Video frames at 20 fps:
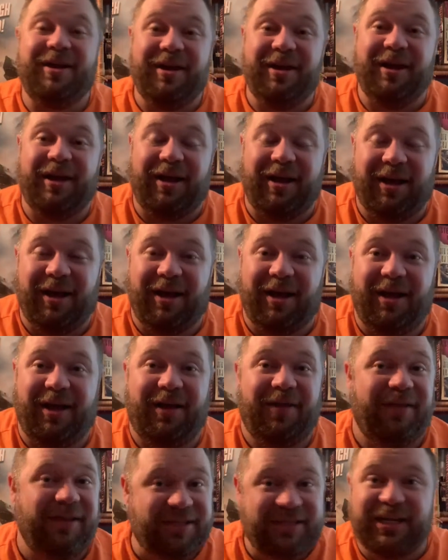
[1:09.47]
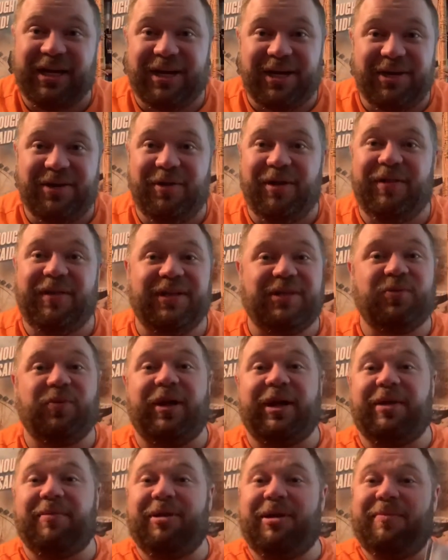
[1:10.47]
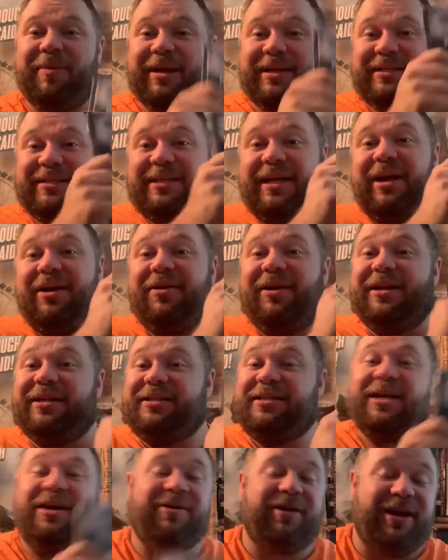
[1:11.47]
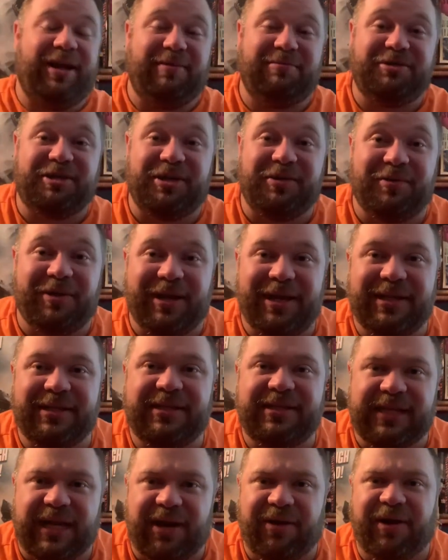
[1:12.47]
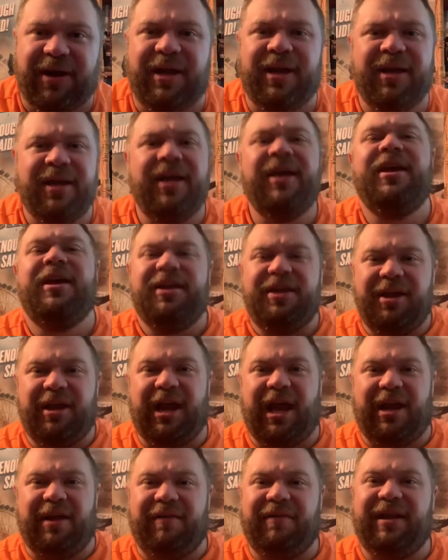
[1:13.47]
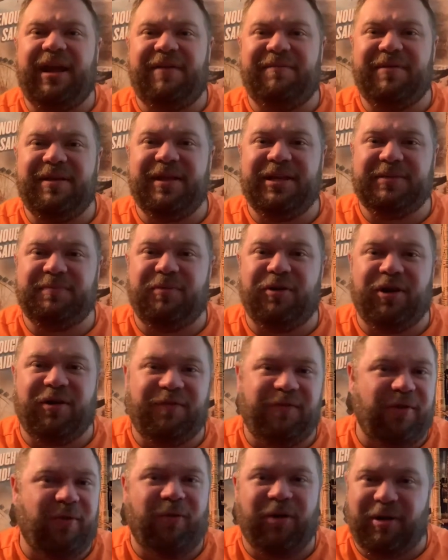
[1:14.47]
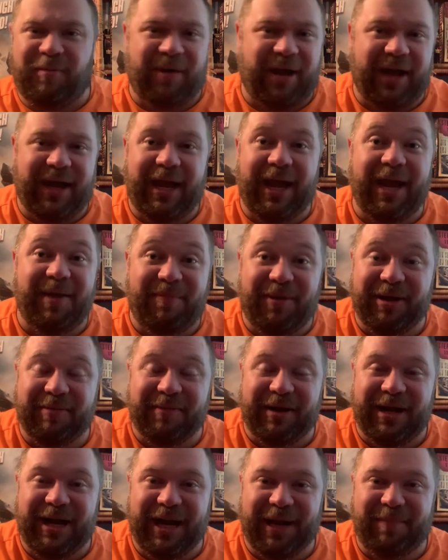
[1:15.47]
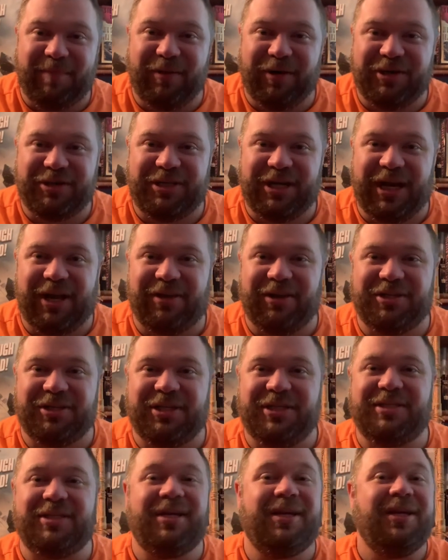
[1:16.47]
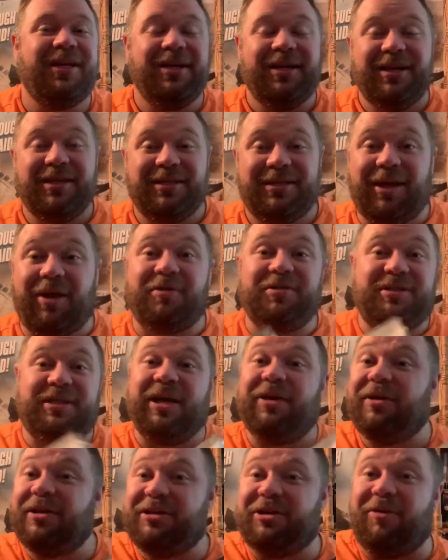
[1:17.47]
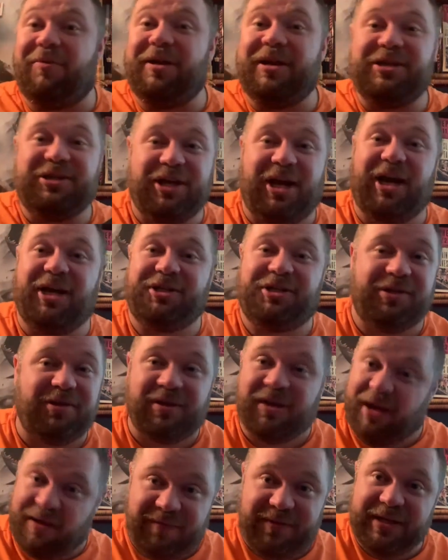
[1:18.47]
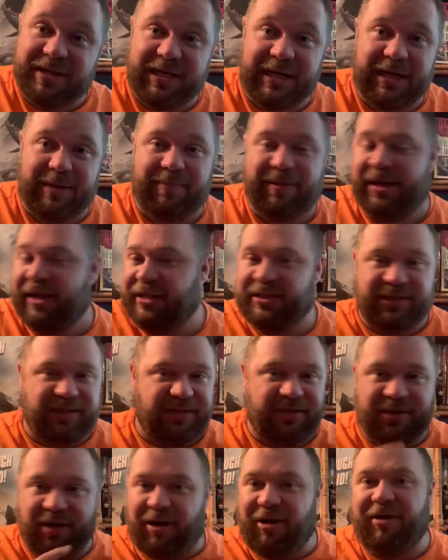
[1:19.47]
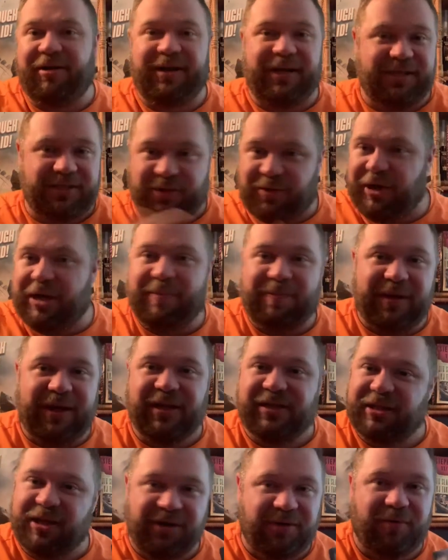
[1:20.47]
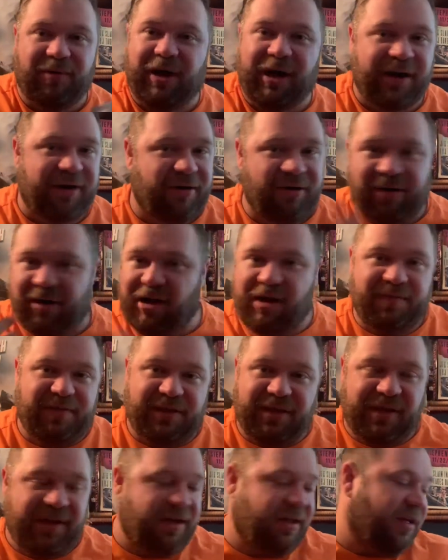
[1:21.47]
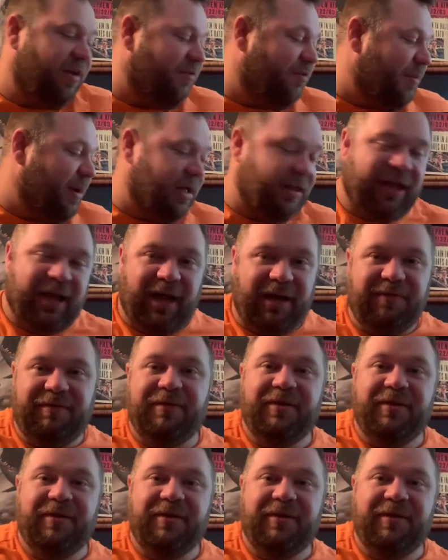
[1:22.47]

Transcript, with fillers: Uh, let's get into it. This is recommended by Sarah at Sarah MG Reed. Sarah, you kind of gave me this book for one of my Hey Pick My Neck book challenges. So Sarah told me, Josh, you'd love The Deep. It's dark, it's creepy, it's underwater, everything you love about life.